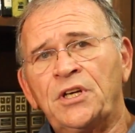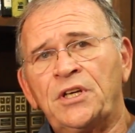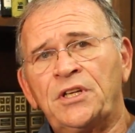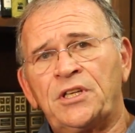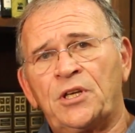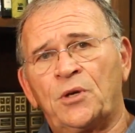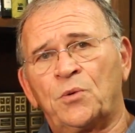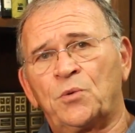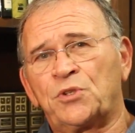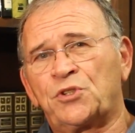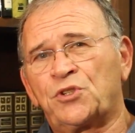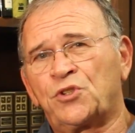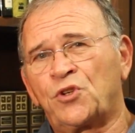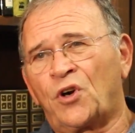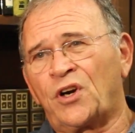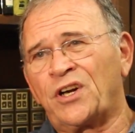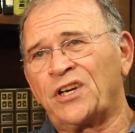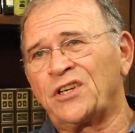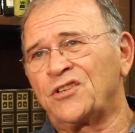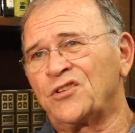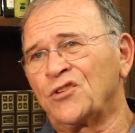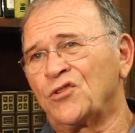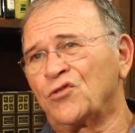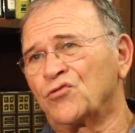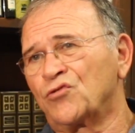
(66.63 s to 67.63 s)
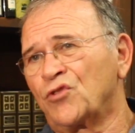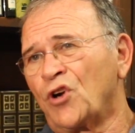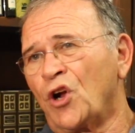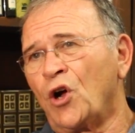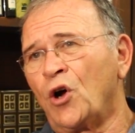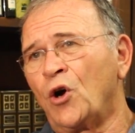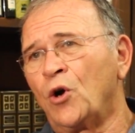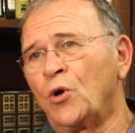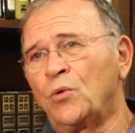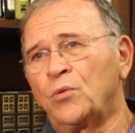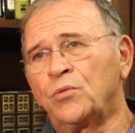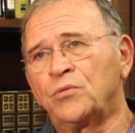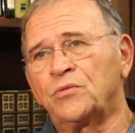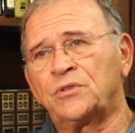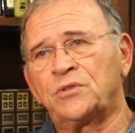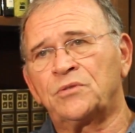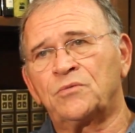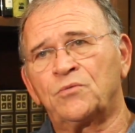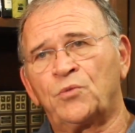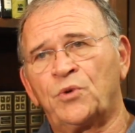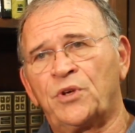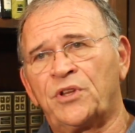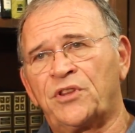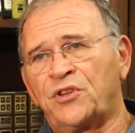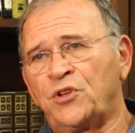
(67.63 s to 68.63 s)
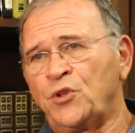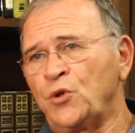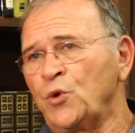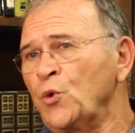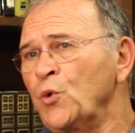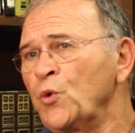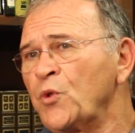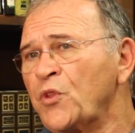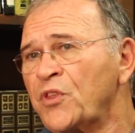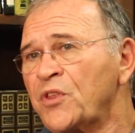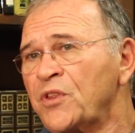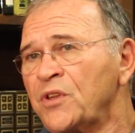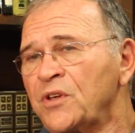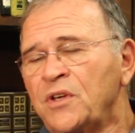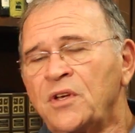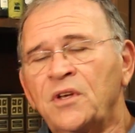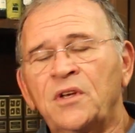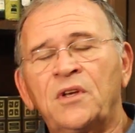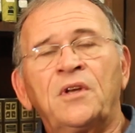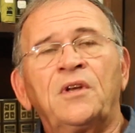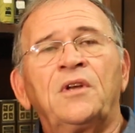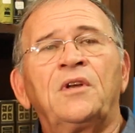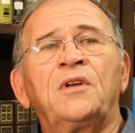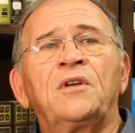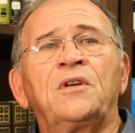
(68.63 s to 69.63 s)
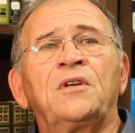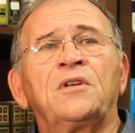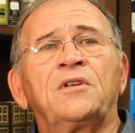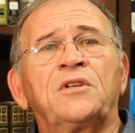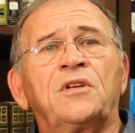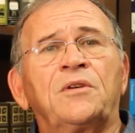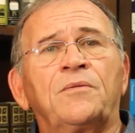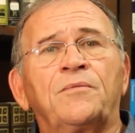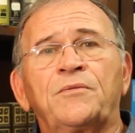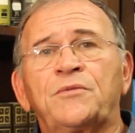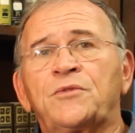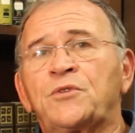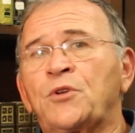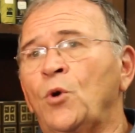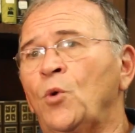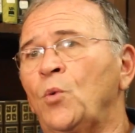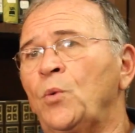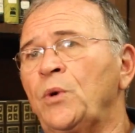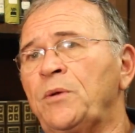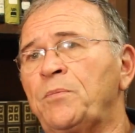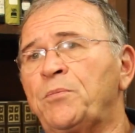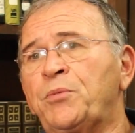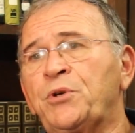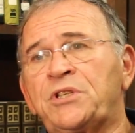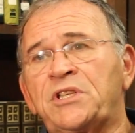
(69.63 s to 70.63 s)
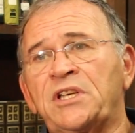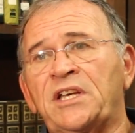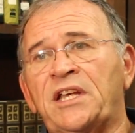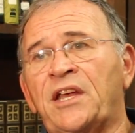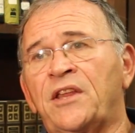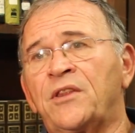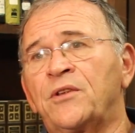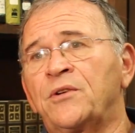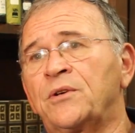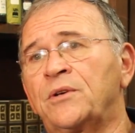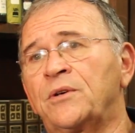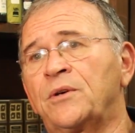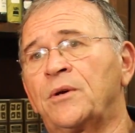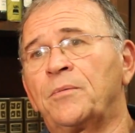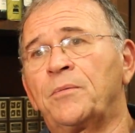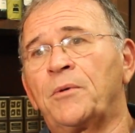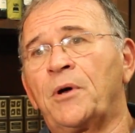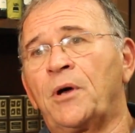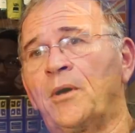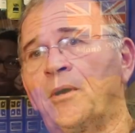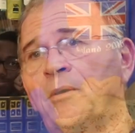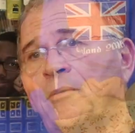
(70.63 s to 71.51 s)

that was starting to grow with youth. So we put together